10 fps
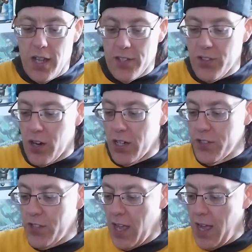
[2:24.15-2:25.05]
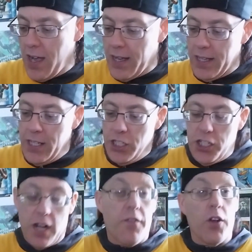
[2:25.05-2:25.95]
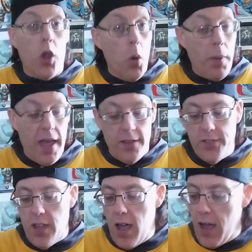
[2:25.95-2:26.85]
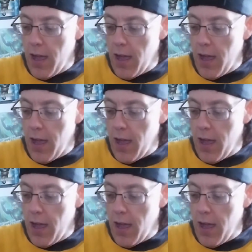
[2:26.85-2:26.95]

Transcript: stars Jennifer Lopez,